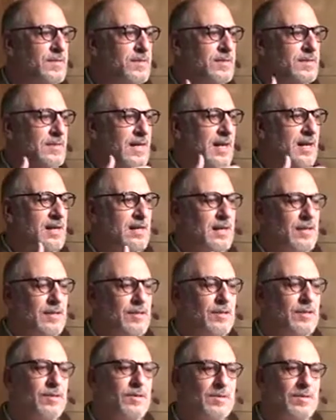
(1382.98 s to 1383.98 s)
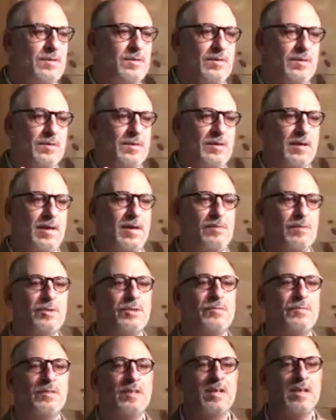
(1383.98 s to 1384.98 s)
say, you know, uh, will
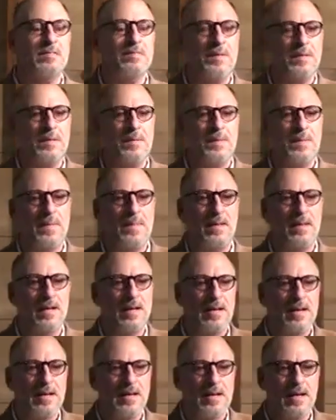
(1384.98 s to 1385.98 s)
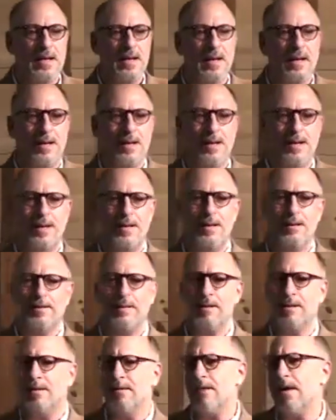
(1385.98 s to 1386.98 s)
you forgive me? And he's
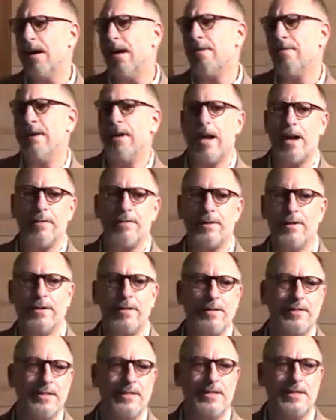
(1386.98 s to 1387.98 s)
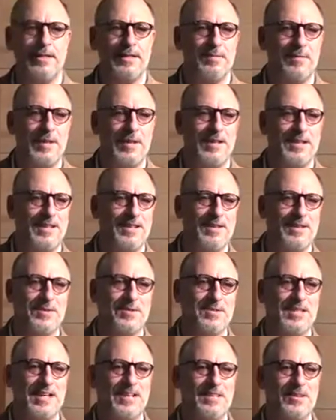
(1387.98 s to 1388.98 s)
like, eh, whatever. You know, he didn't make, you know, it
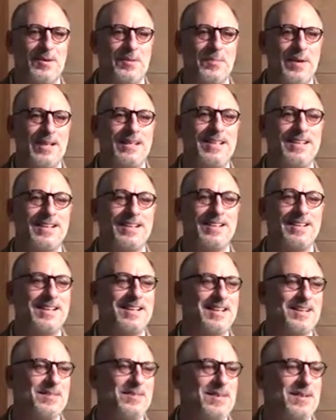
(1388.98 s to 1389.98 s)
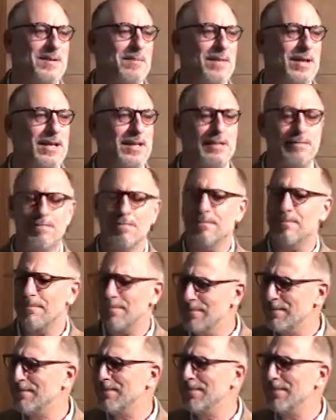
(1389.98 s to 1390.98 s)
was like no big deal to him. And I'm like,
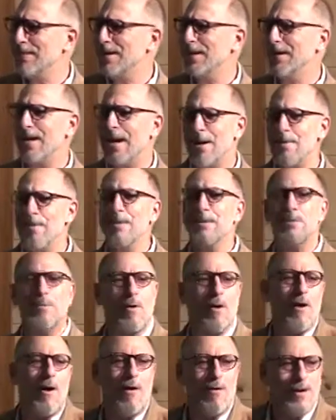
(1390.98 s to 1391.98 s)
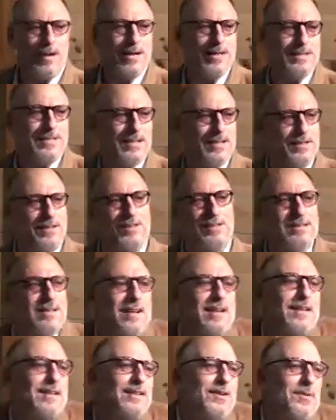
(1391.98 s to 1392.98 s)
I went through all this, and you're just
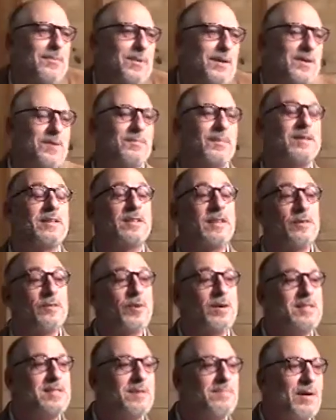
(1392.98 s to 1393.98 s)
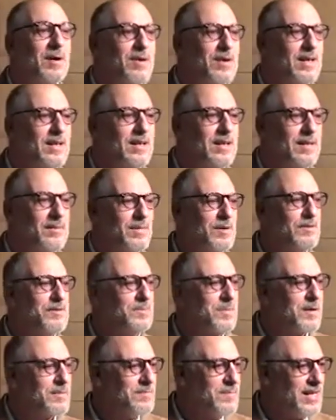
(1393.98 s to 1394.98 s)
like, no. But it wasn't about him. It was
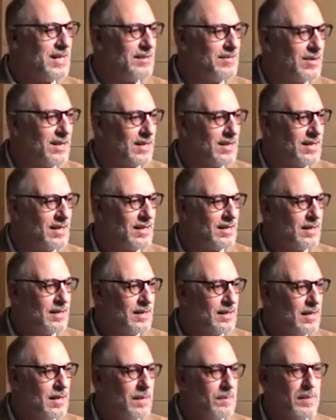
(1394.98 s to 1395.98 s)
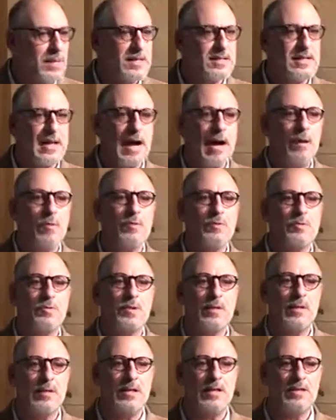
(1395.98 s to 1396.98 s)
about me, right? Because I was
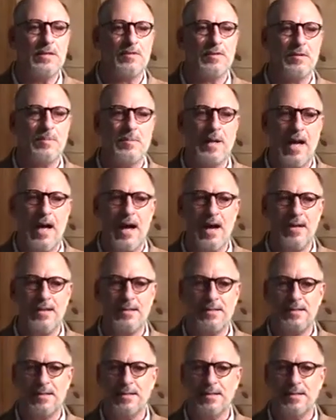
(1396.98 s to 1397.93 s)
released from that.